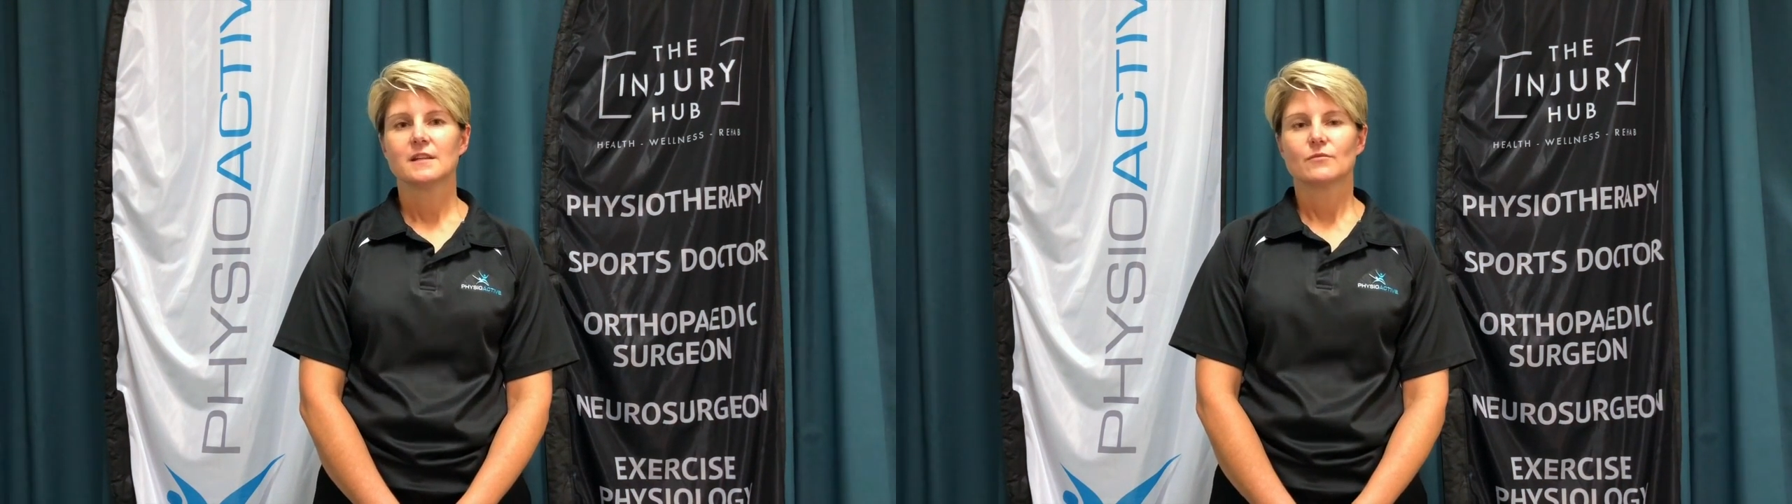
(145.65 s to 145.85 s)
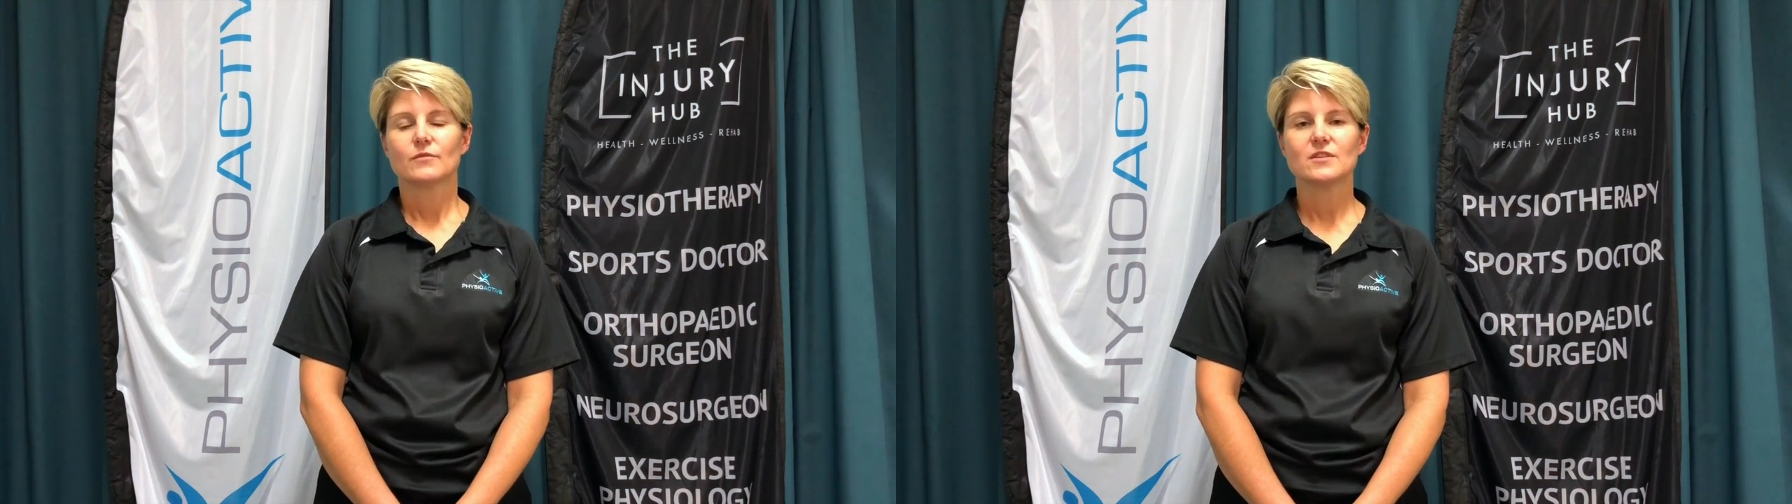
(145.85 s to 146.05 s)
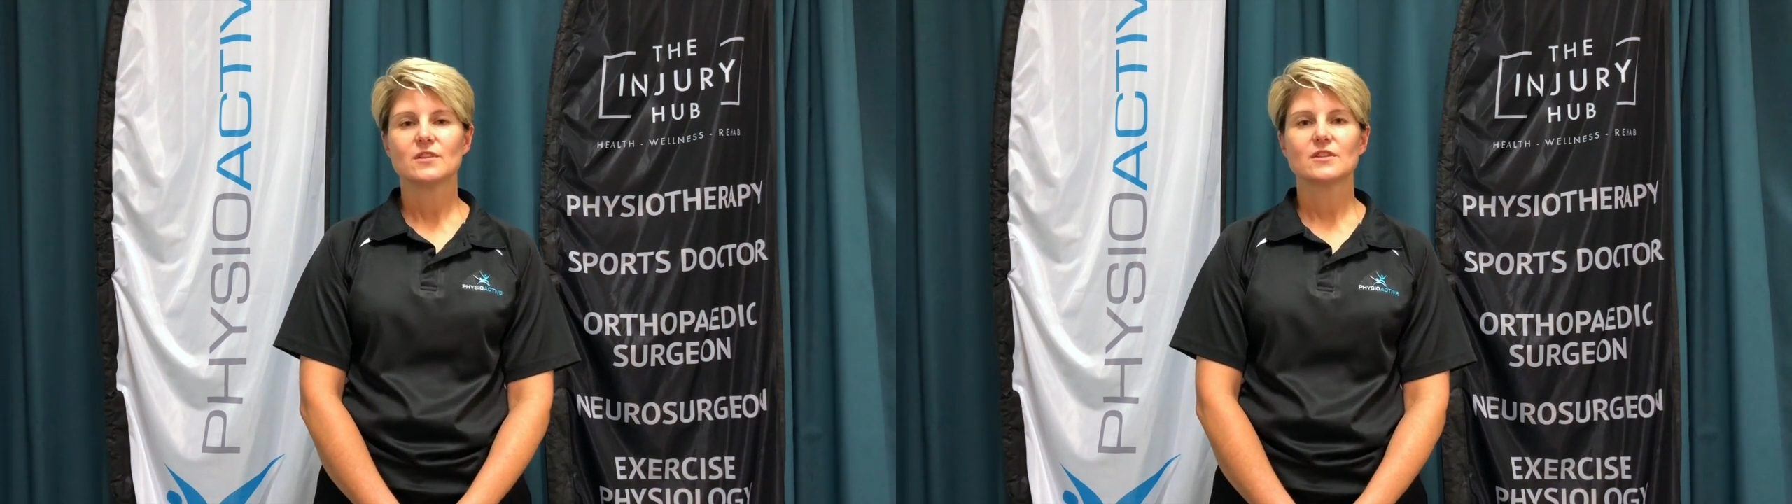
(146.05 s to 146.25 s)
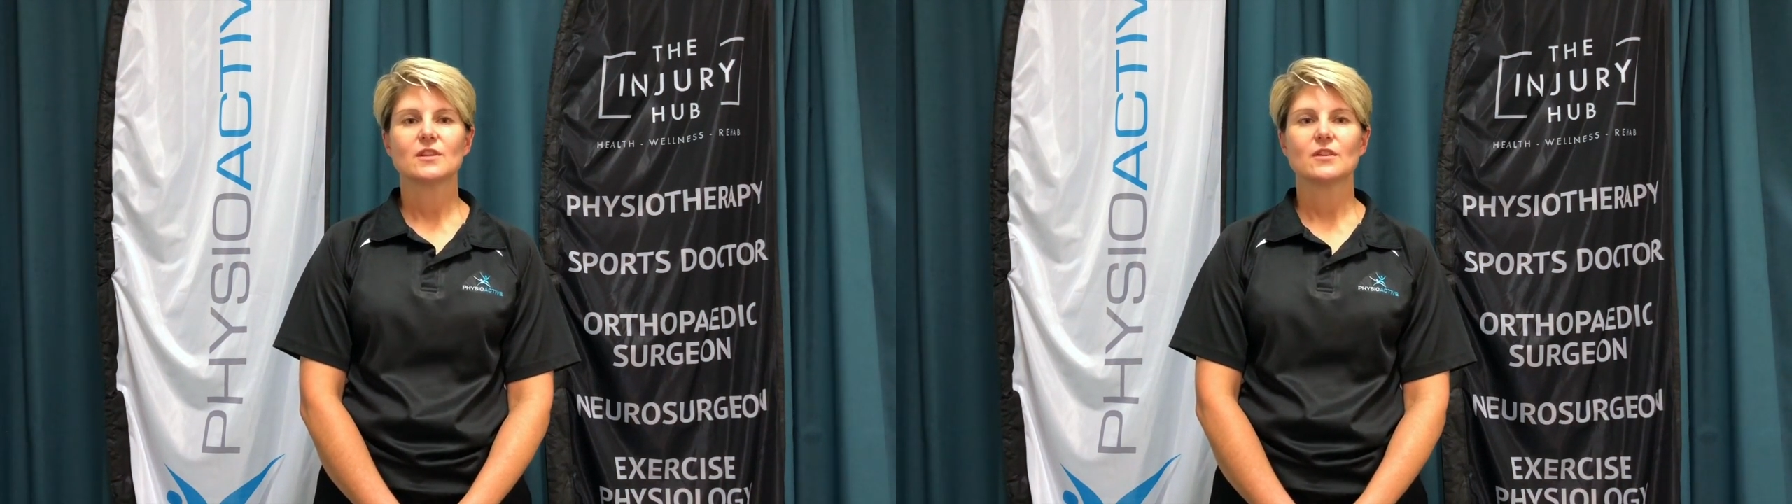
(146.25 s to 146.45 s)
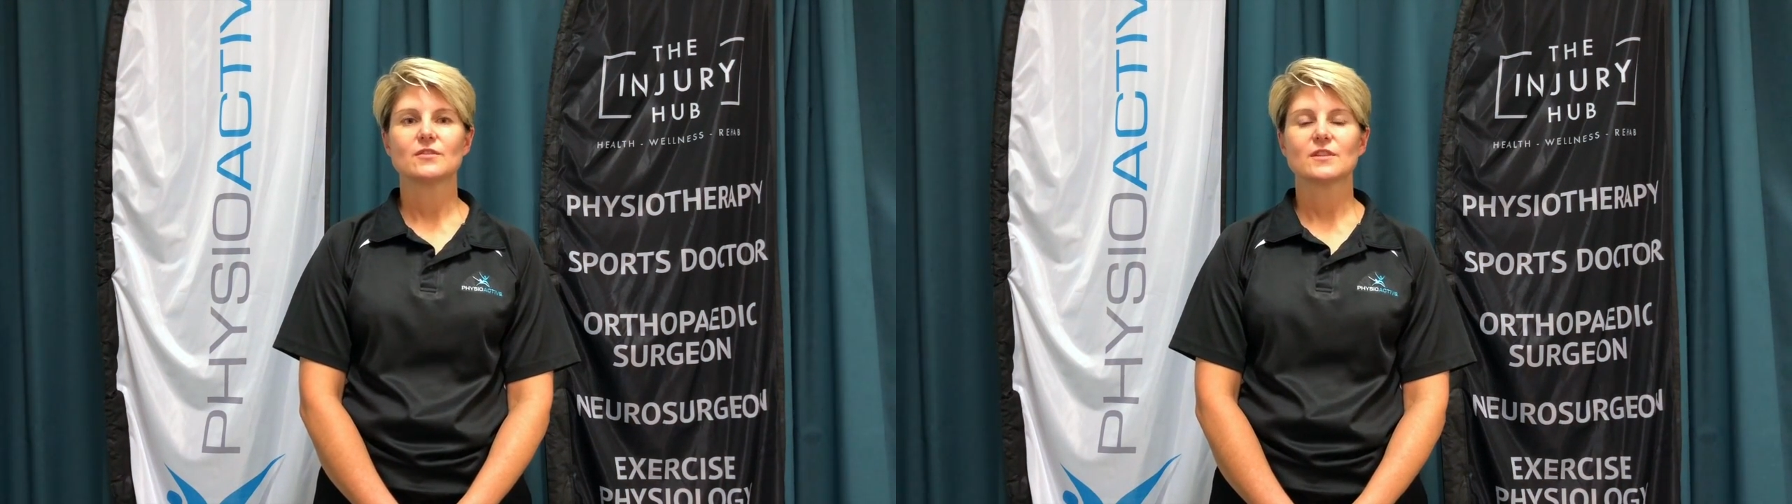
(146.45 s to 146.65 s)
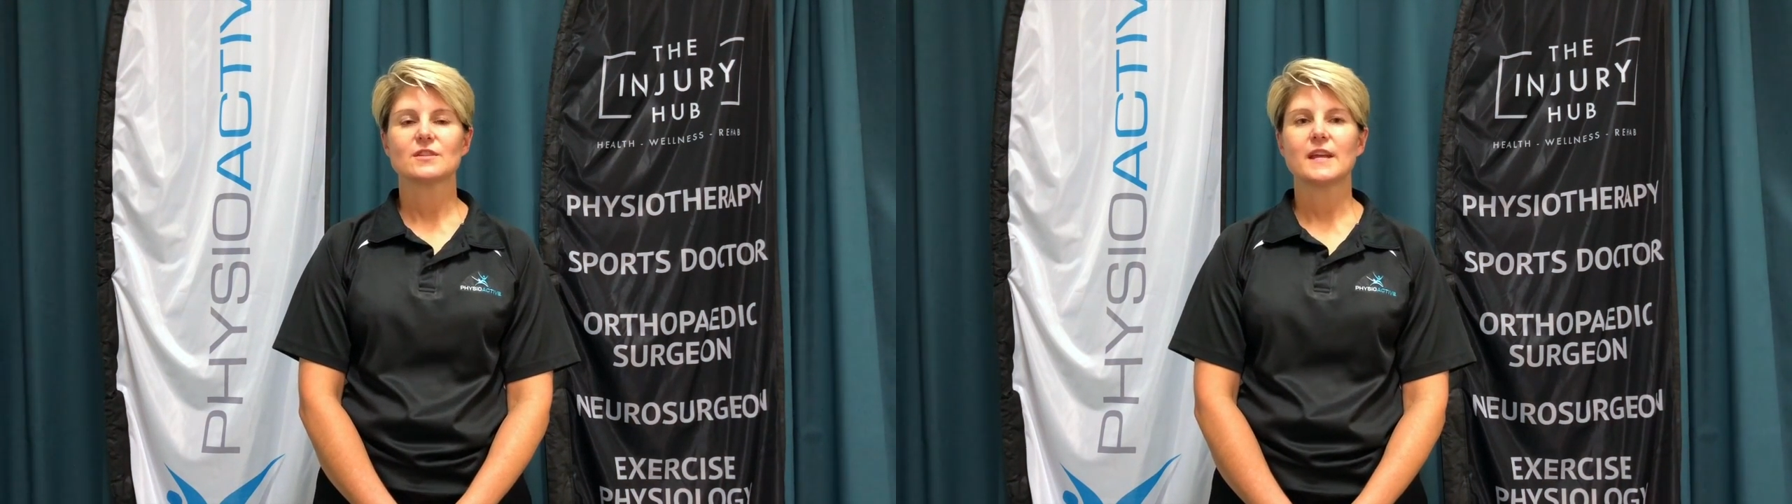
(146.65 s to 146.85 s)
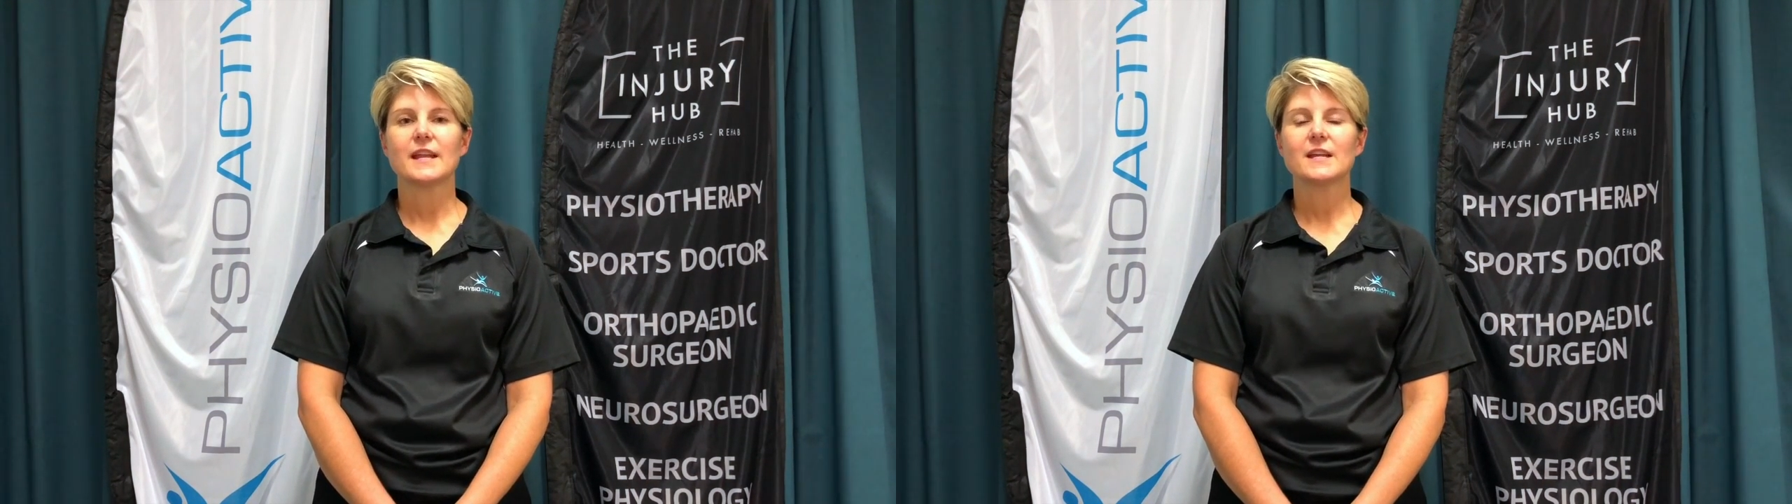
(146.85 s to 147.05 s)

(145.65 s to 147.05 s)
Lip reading: Research tells us that